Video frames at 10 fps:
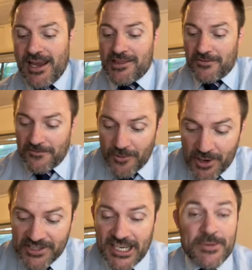The
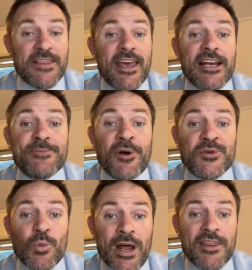first case, we had the x minus
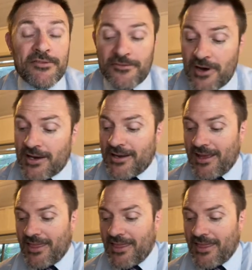1 at the front.